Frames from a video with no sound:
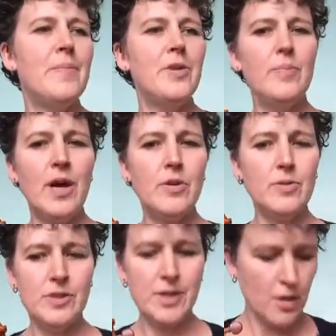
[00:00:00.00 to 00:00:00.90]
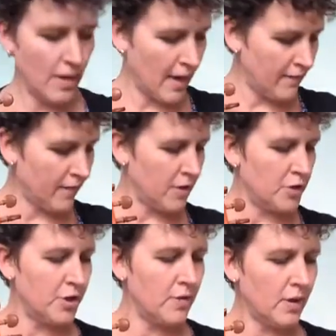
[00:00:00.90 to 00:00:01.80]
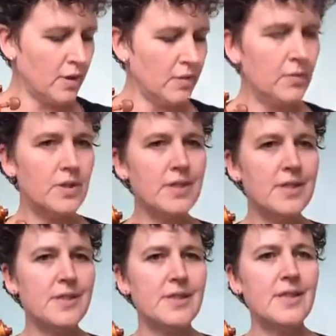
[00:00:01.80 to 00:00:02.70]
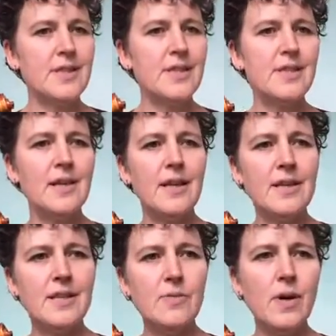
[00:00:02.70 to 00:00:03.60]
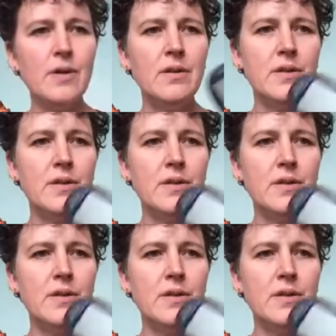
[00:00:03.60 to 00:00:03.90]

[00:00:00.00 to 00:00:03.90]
You might also have a tuner, which is like this one.